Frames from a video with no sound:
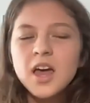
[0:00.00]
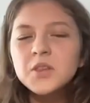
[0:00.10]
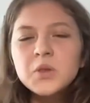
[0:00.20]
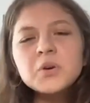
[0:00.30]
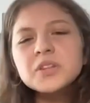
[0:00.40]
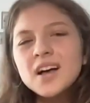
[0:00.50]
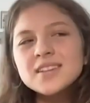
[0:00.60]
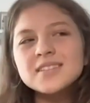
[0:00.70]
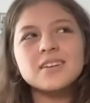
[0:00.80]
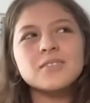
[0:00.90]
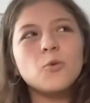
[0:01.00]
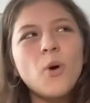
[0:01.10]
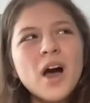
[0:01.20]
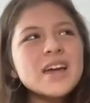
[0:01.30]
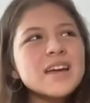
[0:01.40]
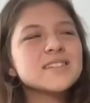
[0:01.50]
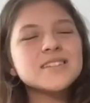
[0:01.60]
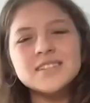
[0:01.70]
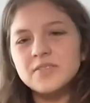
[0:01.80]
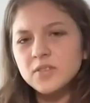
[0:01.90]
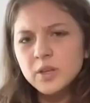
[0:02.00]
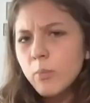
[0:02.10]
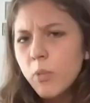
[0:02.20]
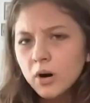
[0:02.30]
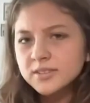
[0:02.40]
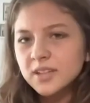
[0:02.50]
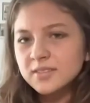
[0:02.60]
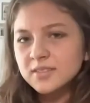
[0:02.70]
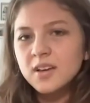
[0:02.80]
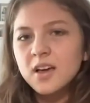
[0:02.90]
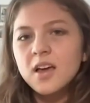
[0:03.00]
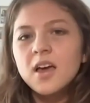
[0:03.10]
And you could ask, why is this even important?